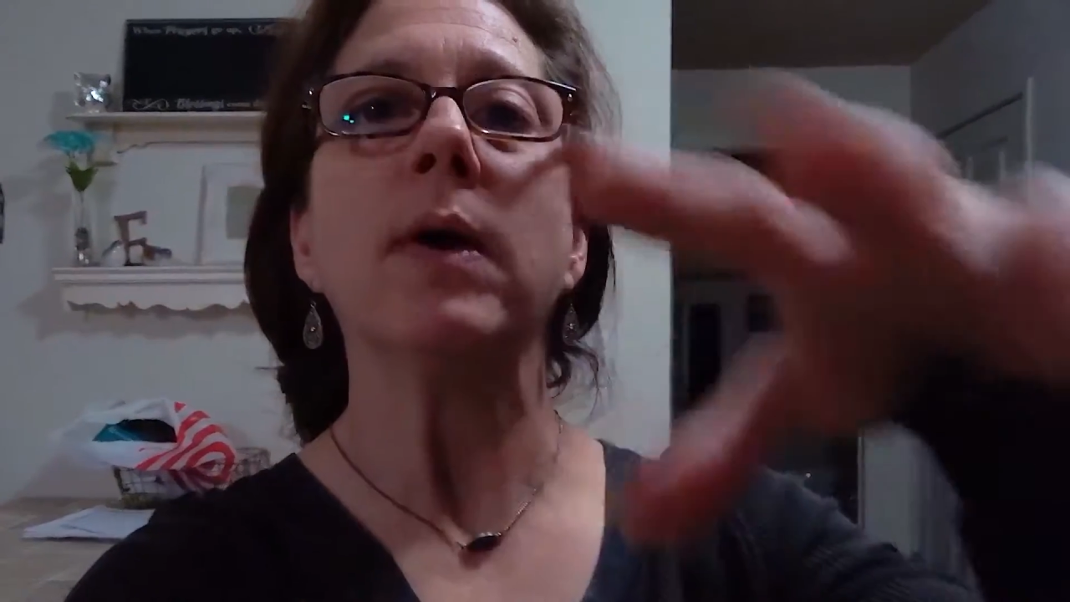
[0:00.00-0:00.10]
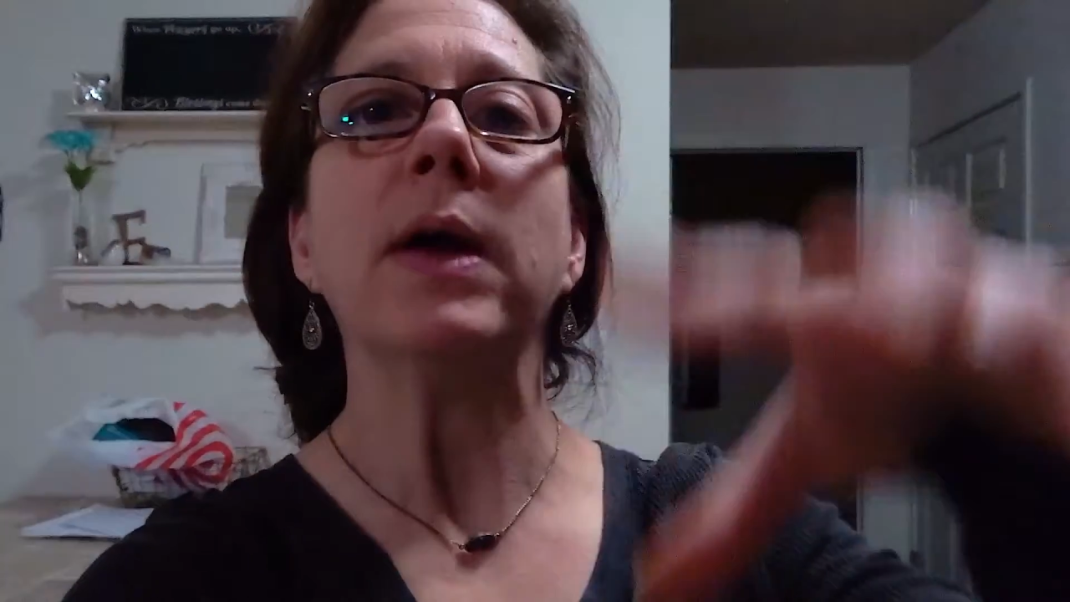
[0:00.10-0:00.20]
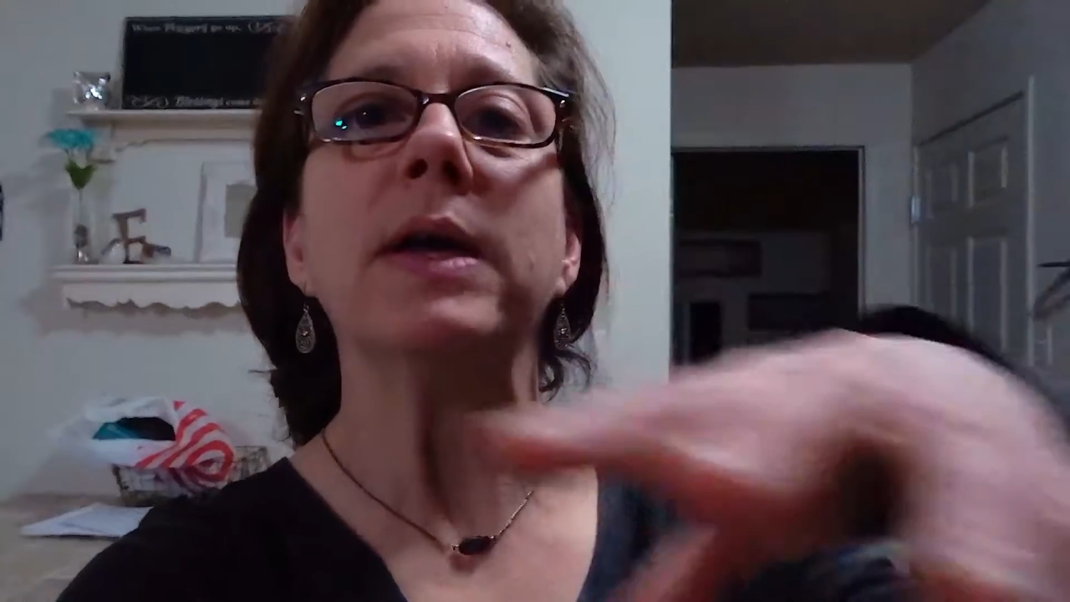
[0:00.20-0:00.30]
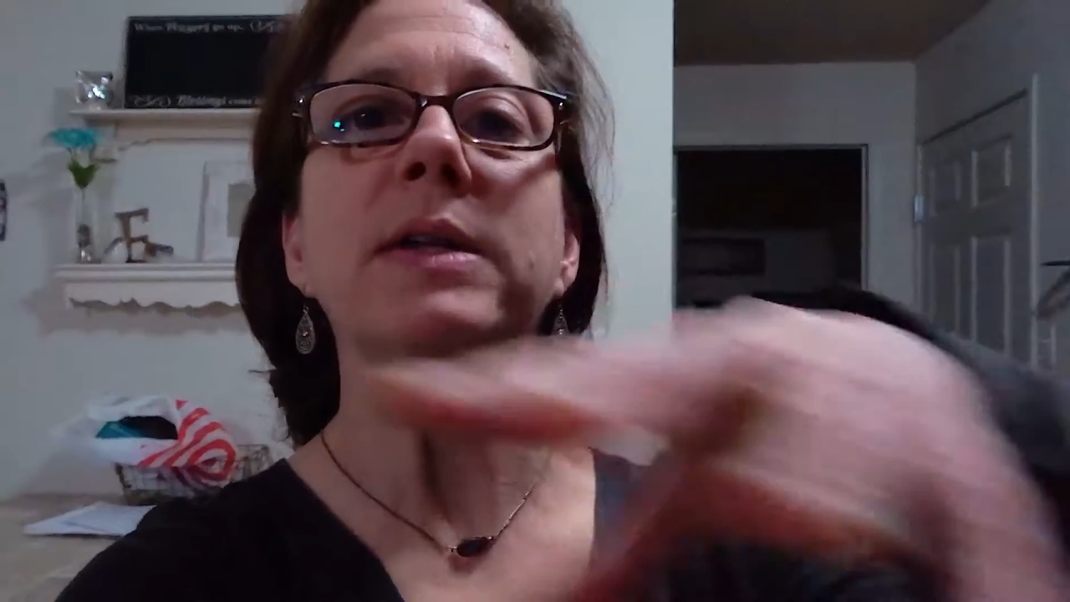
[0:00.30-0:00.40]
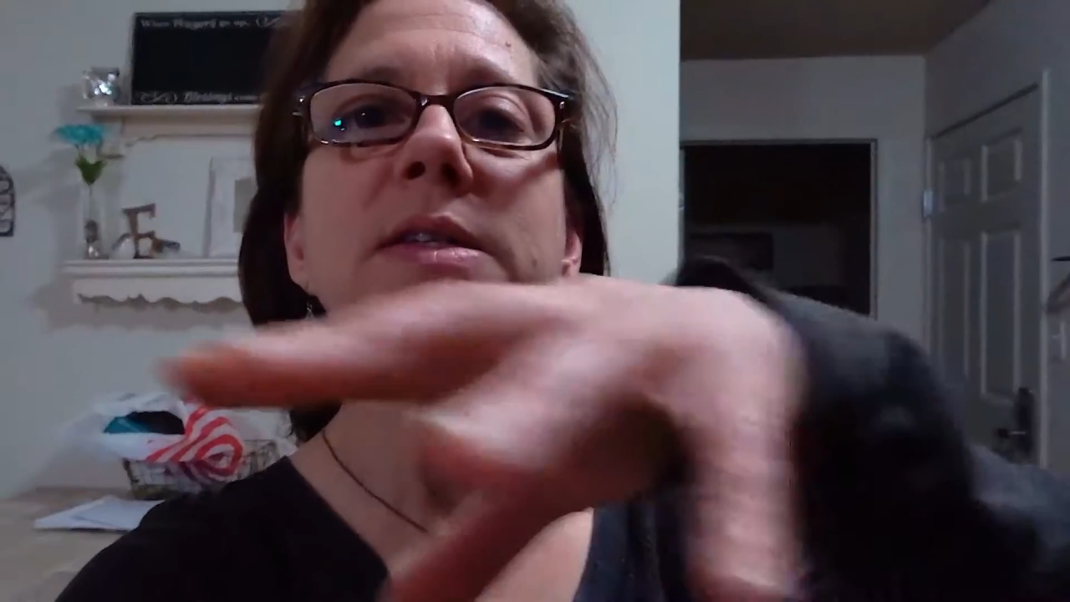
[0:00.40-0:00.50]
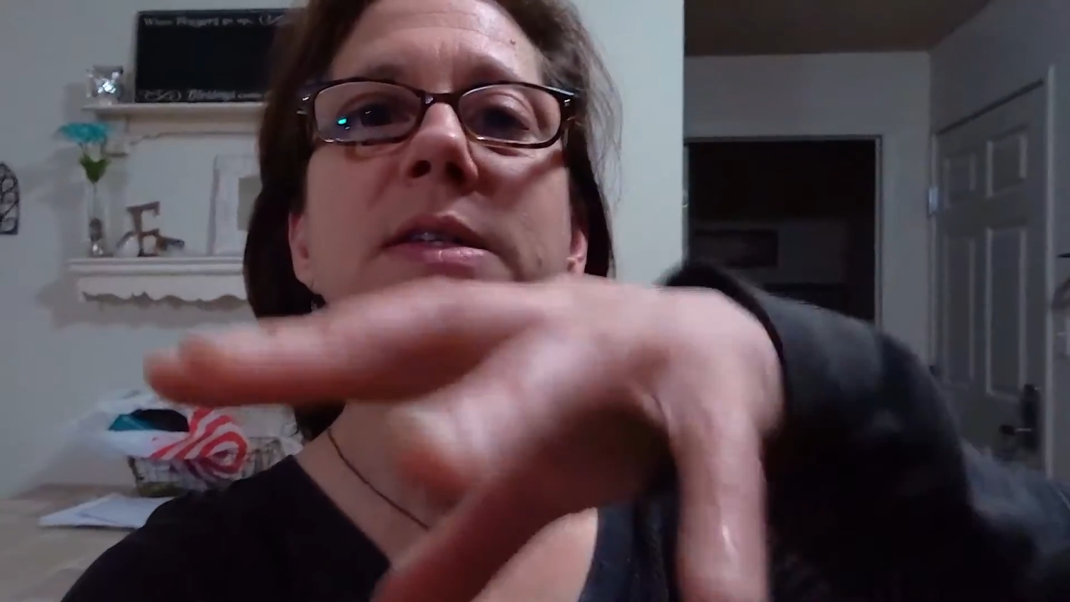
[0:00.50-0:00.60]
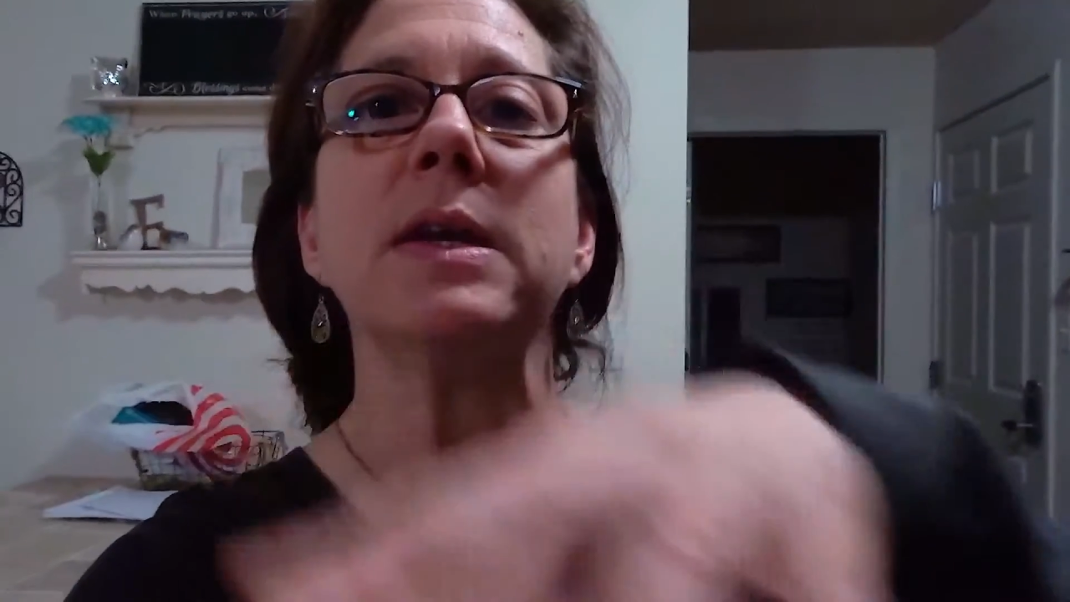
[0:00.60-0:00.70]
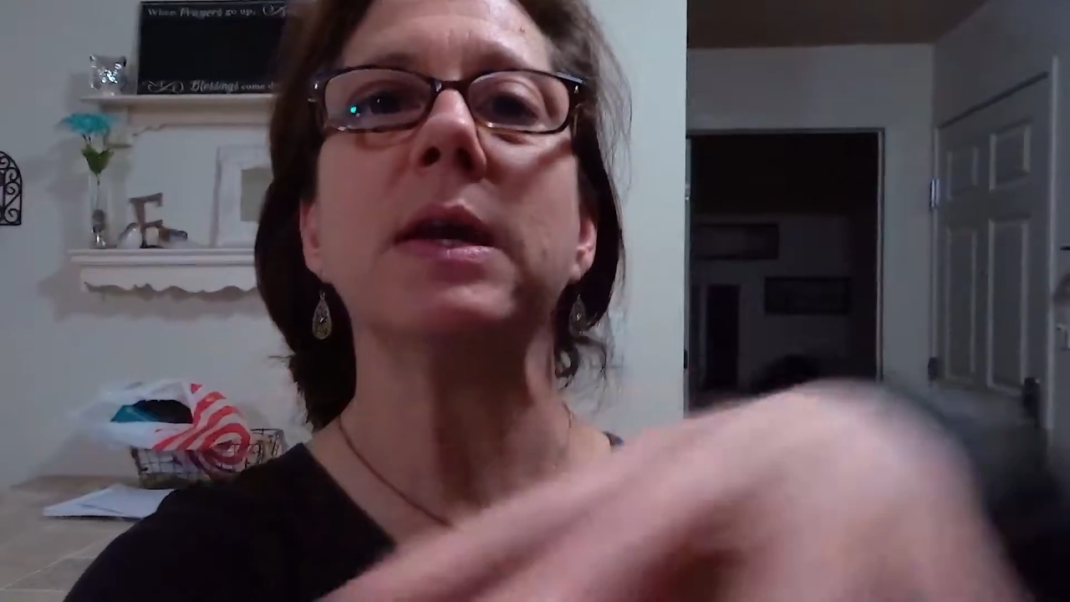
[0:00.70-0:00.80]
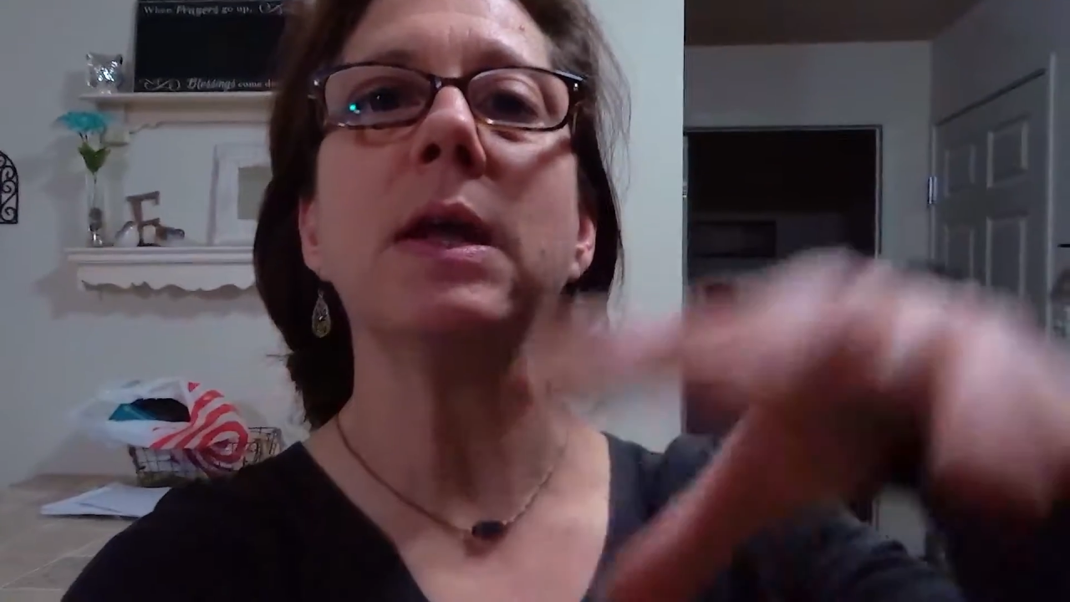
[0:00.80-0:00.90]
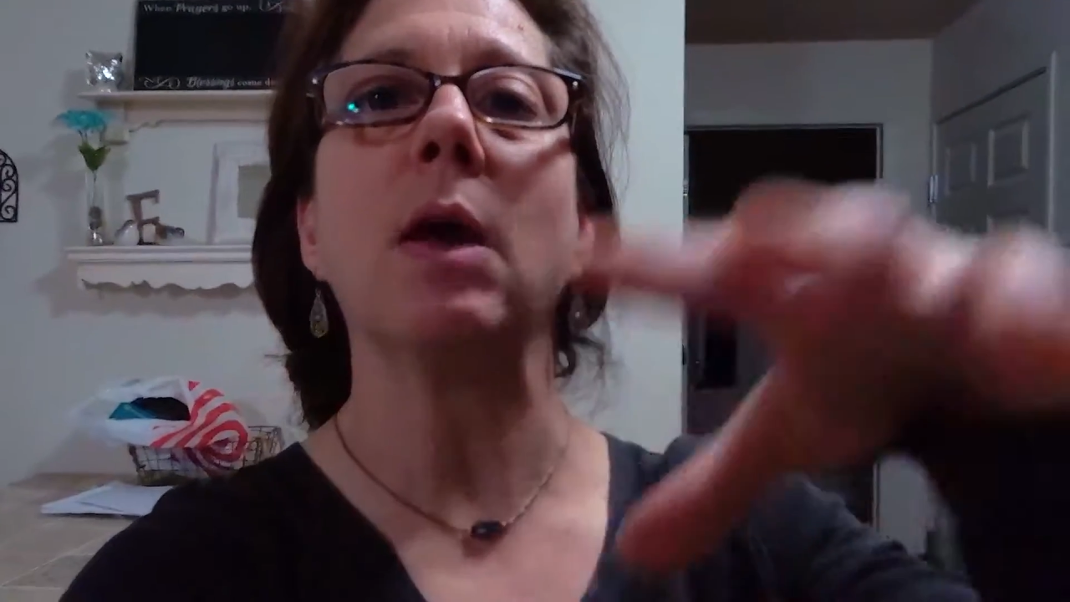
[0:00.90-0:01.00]
It's,
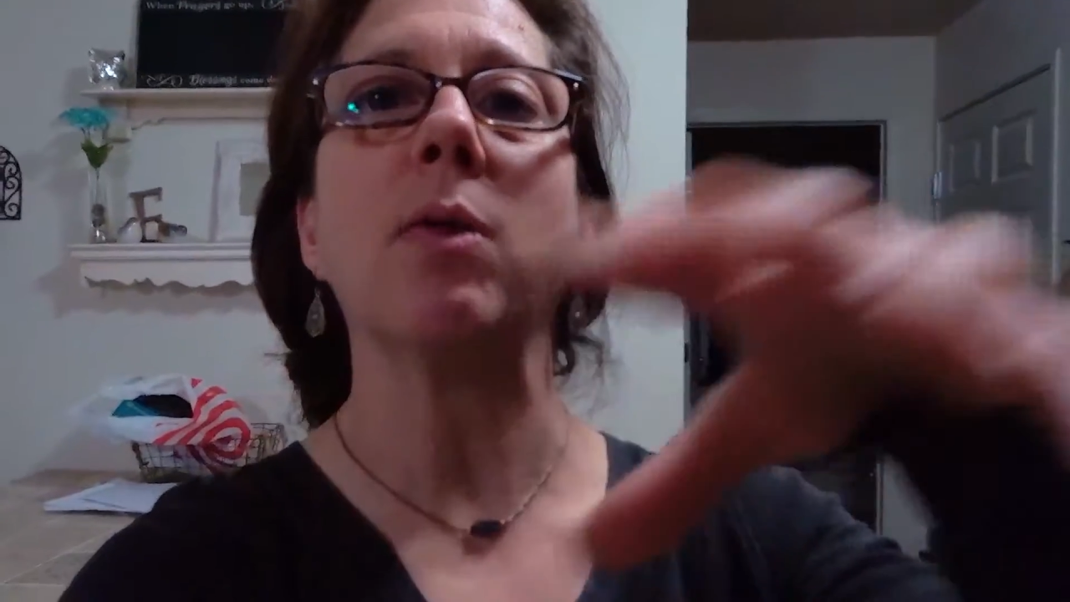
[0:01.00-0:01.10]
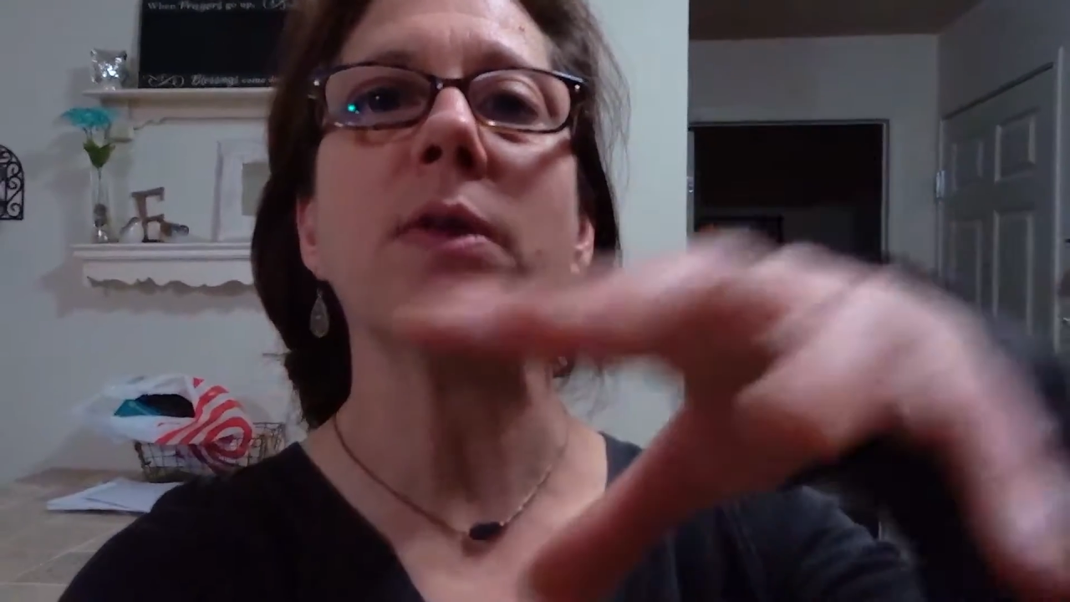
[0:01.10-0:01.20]
you know,